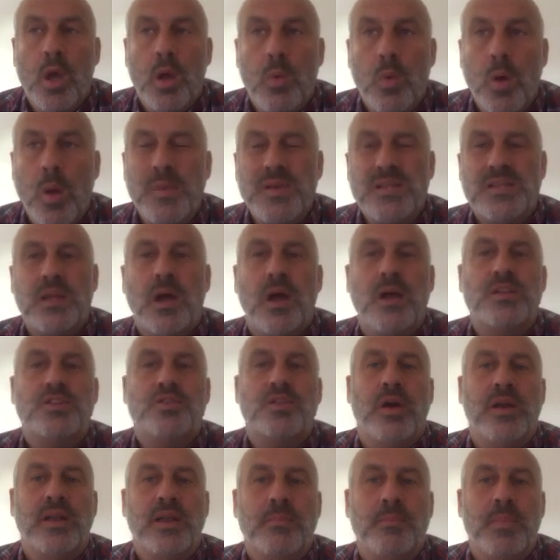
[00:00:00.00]
When we started
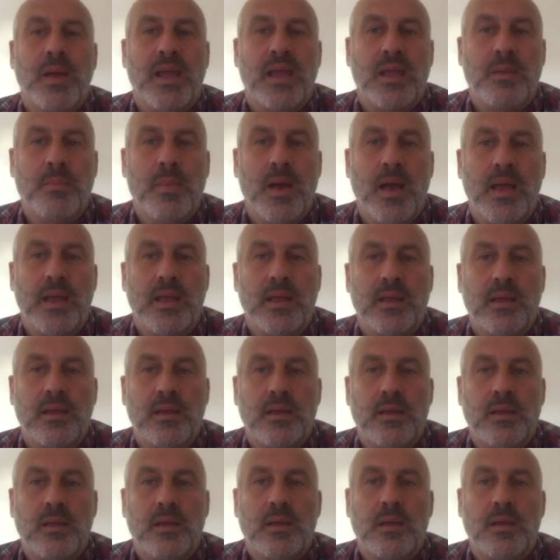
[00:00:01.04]
trading back in May,
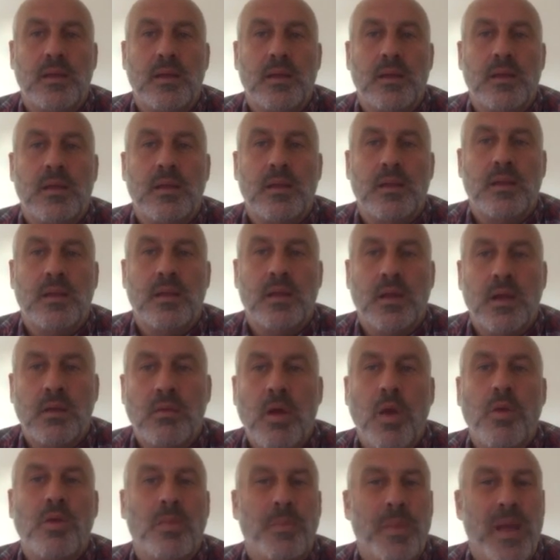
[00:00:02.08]
the
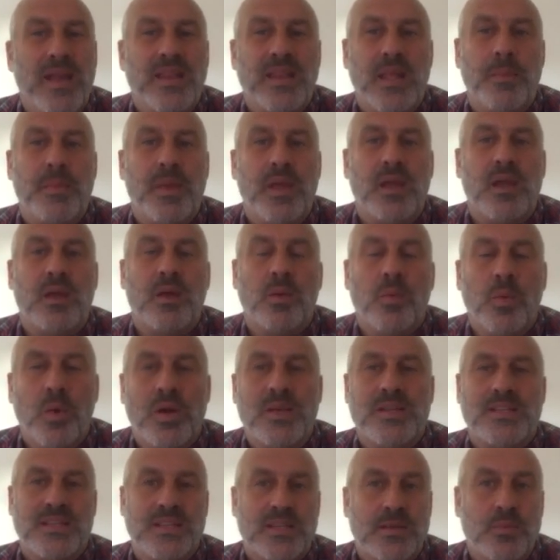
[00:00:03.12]
corona pandemic
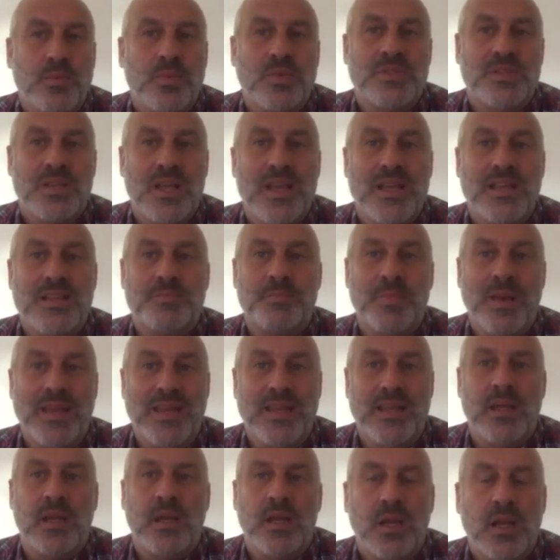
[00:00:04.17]
was at its
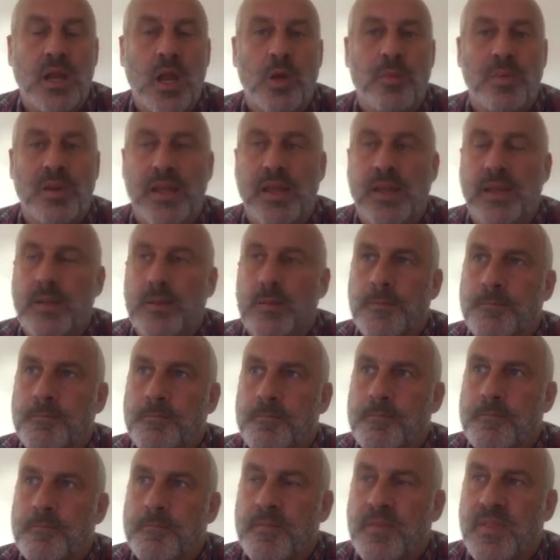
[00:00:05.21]
peak globally.
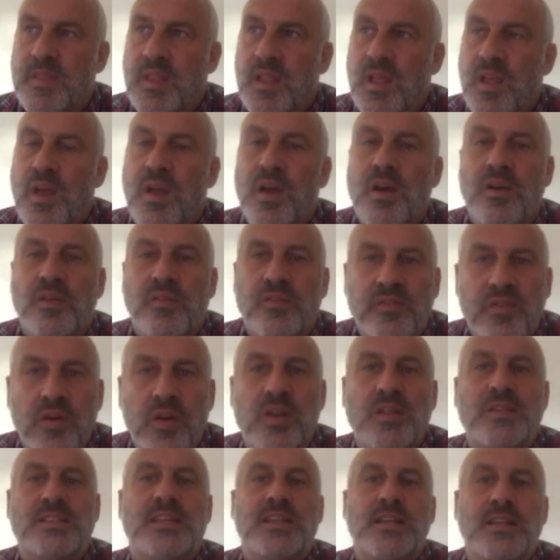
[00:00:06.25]

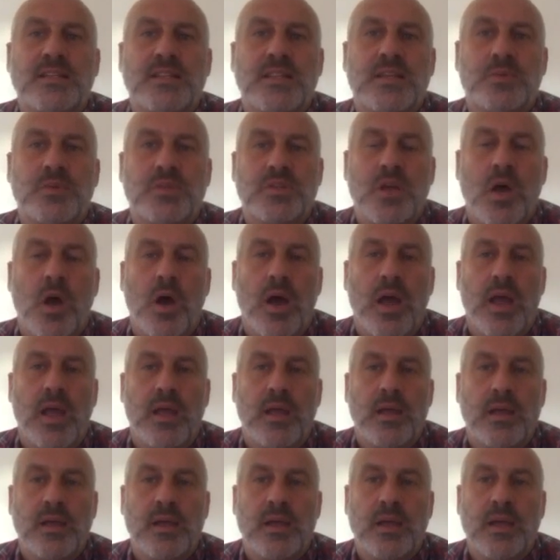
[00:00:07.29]
Volatility was high,
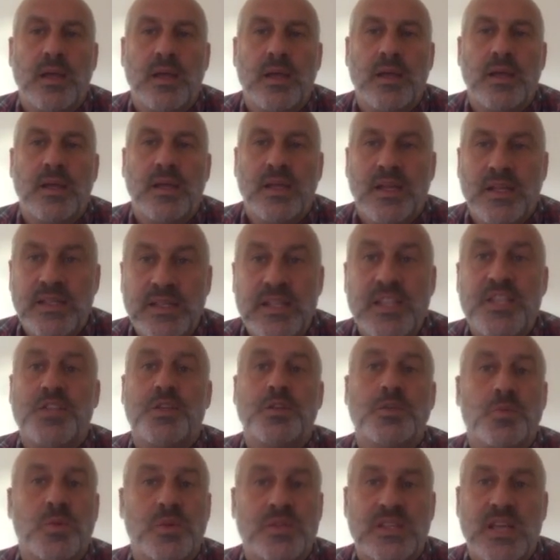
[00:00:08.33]

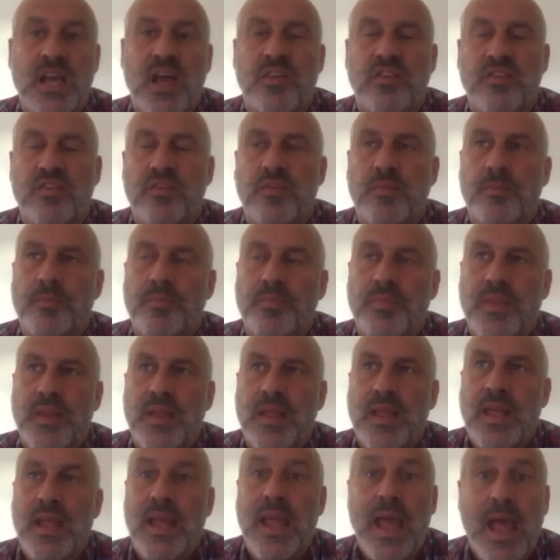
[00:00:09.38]
conditions were tough,
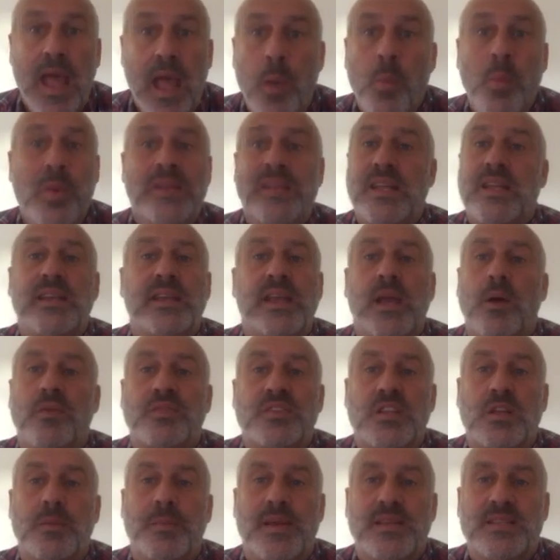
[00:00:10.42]
and we didn't get off
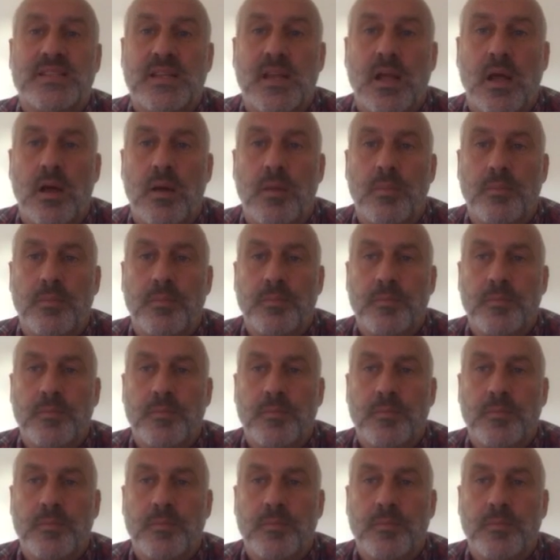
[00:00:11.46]
to the best start.